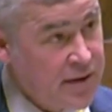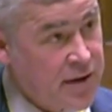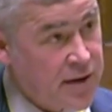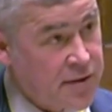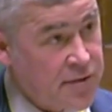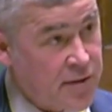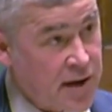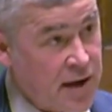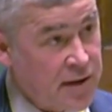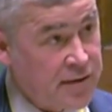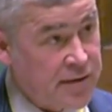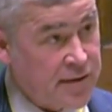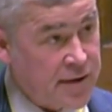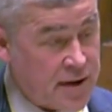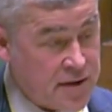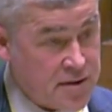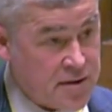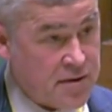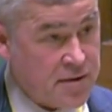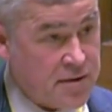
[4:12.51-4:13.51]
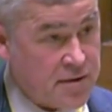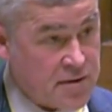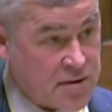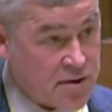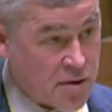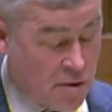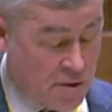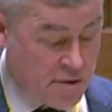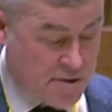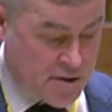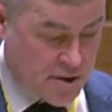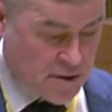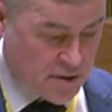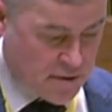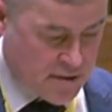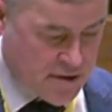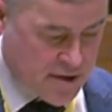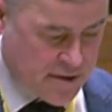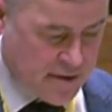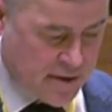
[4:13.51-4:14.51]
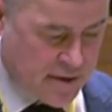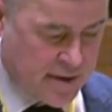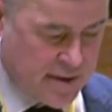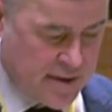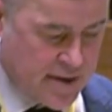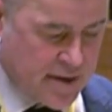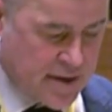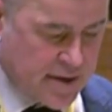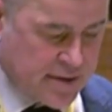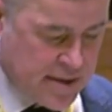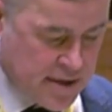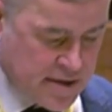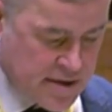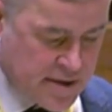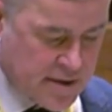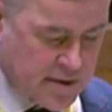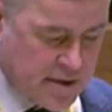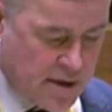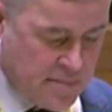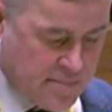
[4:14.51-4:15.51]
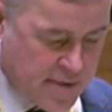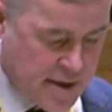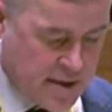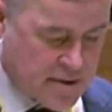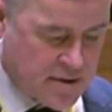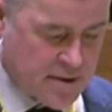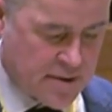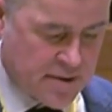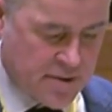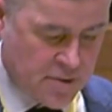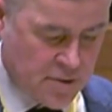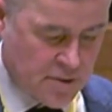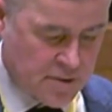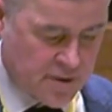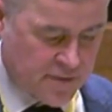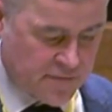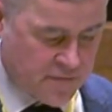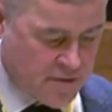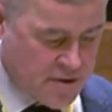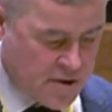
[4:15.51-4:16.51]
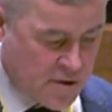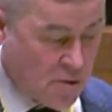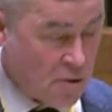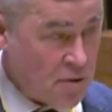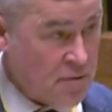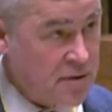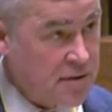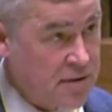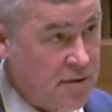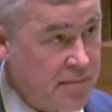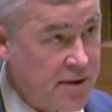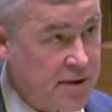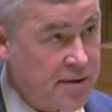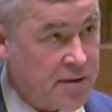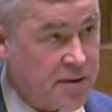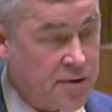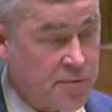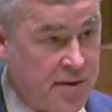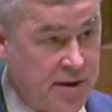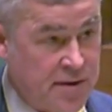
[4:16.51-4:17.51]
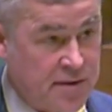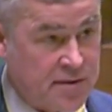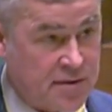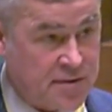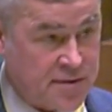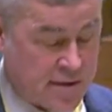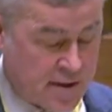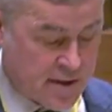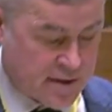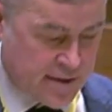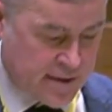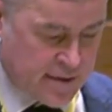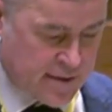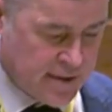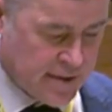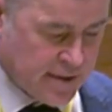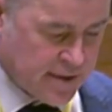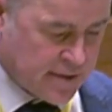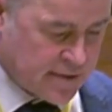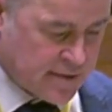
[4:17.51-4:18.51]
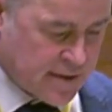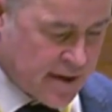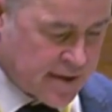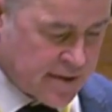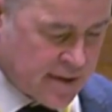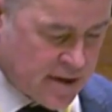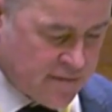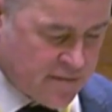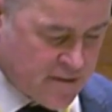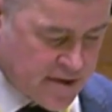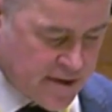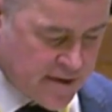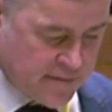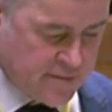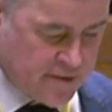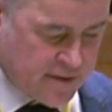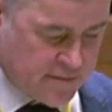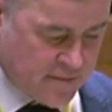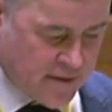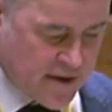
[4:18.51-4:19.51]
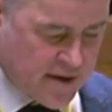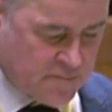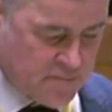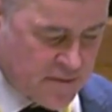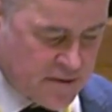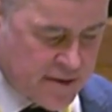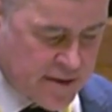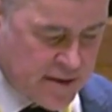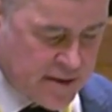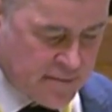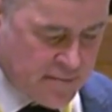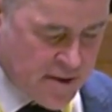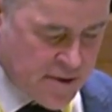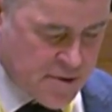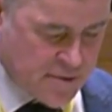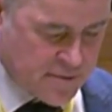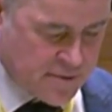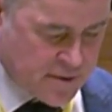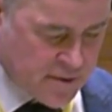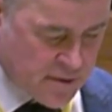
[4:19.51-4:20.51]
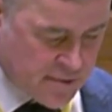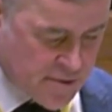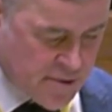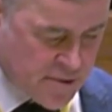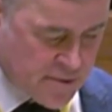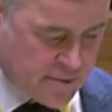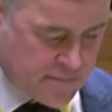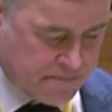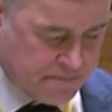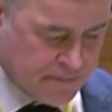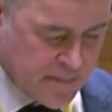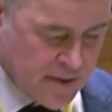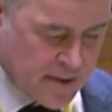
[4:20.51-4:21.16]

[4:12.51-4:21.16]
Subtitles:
And the reality is that the Scottish cluster needs to commence in order for Scotland to meet their 2030 target of a 75% emission reduction.